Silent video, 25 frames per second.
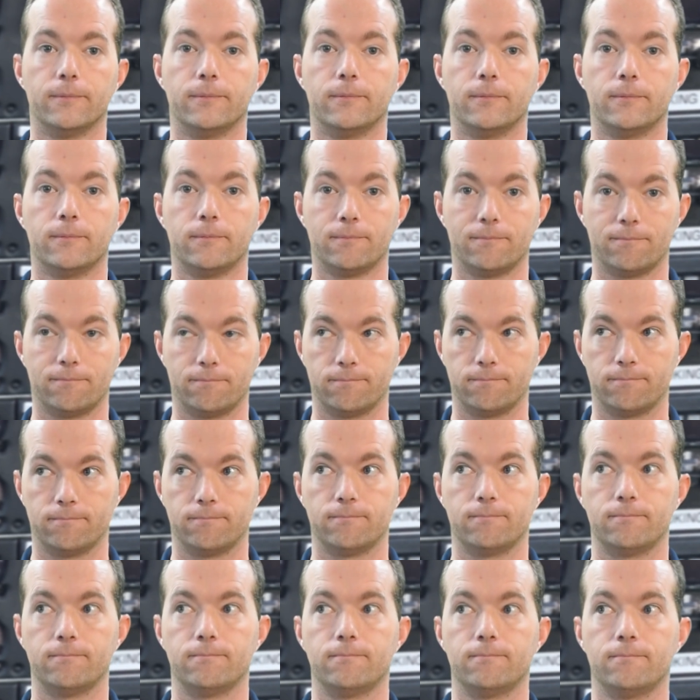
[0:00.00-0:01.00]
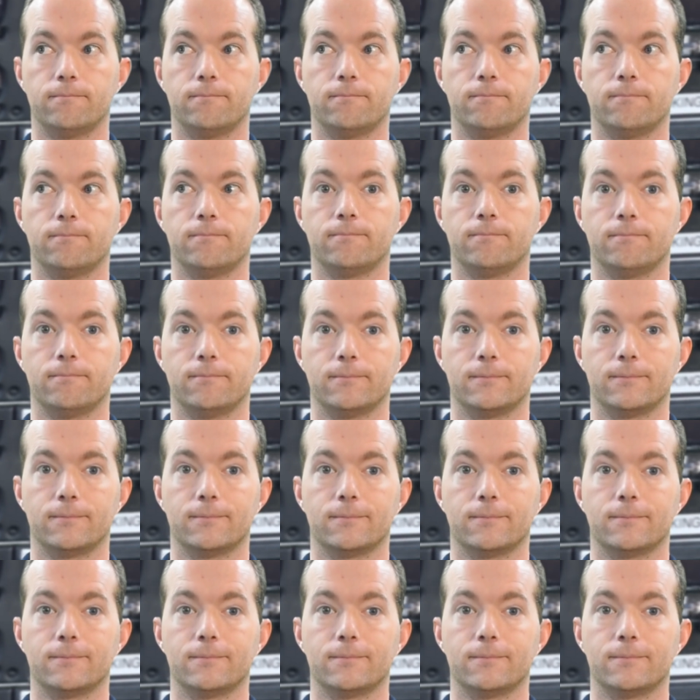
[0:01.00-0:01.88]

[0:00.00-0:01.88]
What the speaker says: [no speech]